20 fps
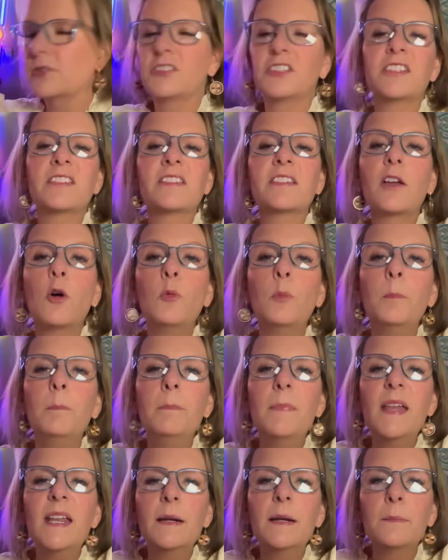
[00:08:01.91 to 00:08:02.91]
Just go
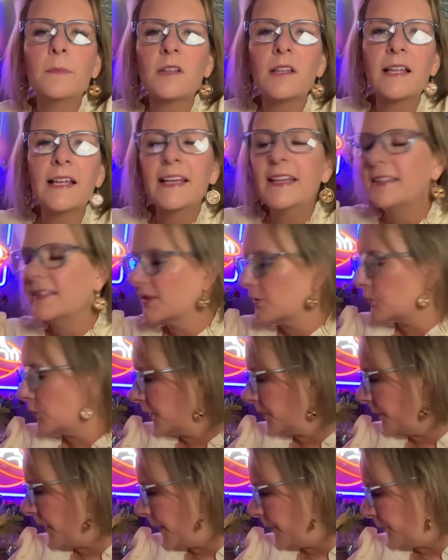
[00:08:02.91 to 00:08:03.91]
minimalist
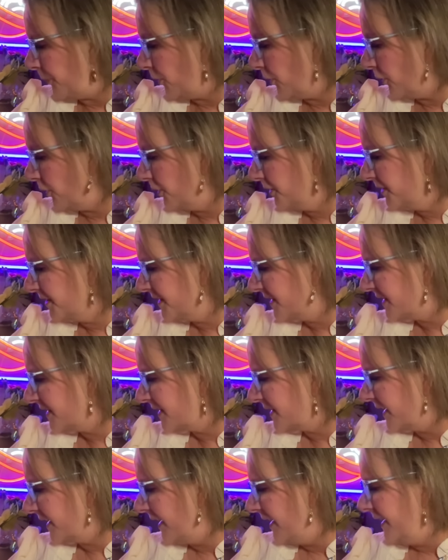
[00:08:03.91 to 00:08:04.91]
with my
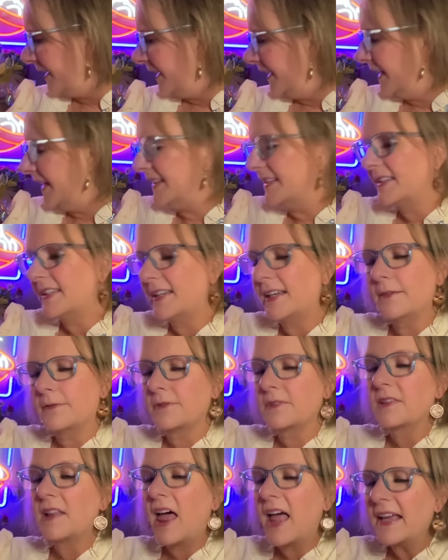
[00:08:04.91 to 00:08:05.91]
purse instead
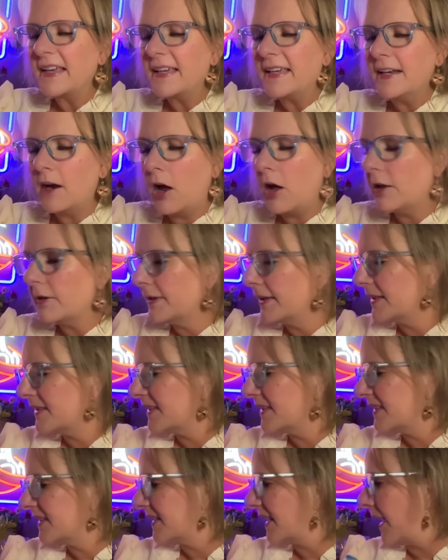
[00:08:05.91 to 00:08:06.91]
of lugging all this
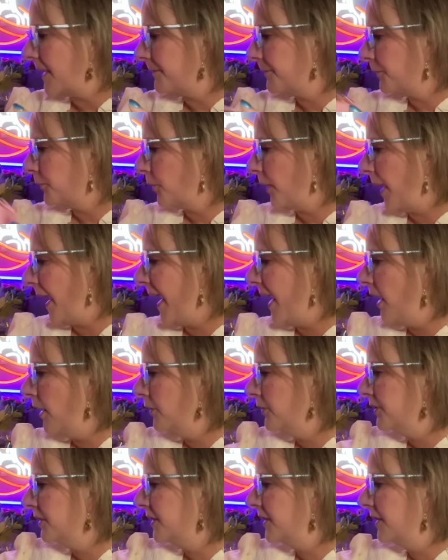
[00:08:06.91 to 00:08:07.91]
stuff
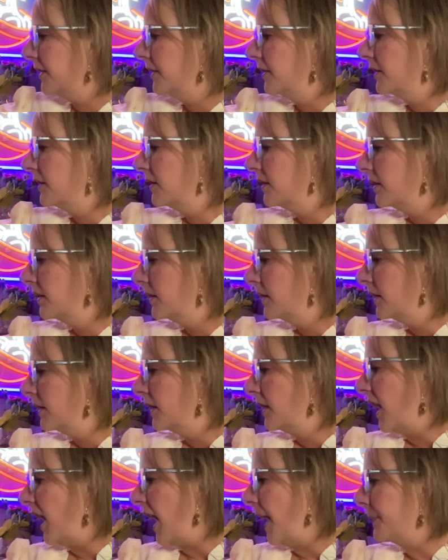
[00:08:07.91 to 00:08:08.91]
around.
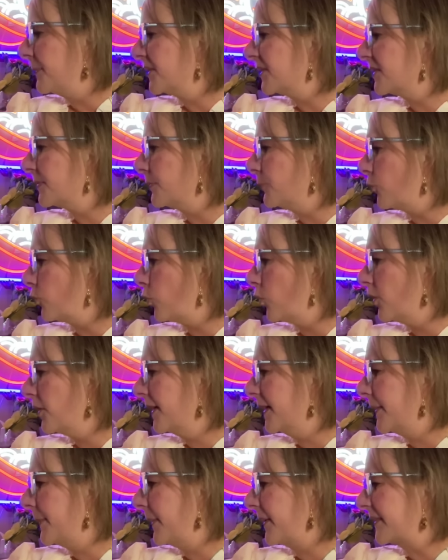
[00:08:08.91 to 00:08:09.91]
I'm just
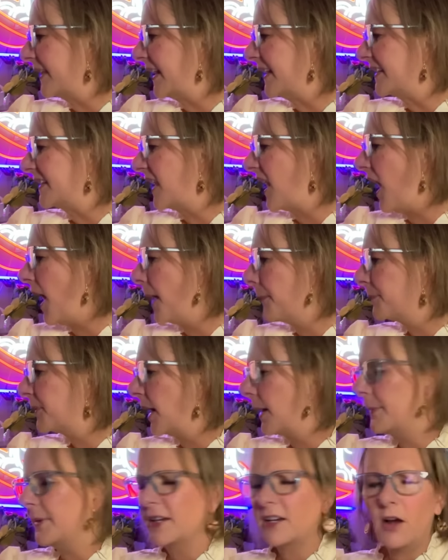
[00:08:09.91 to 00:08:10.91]
worried about that top
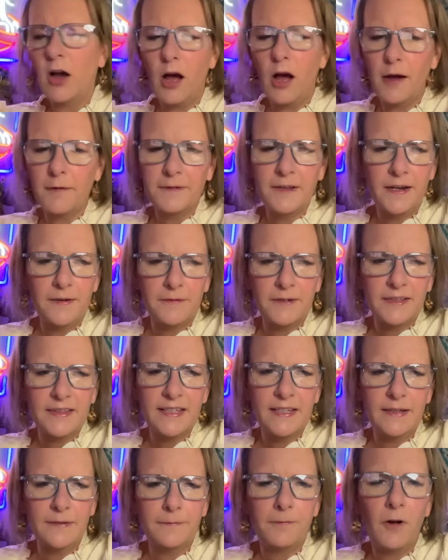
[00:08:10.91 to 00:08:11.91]
coming off and
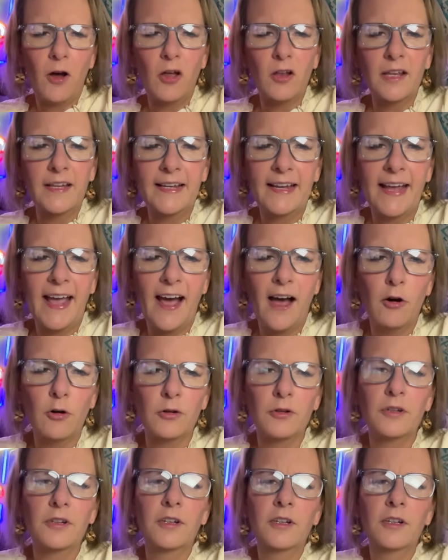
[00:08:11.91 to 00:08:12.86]
everything falling out.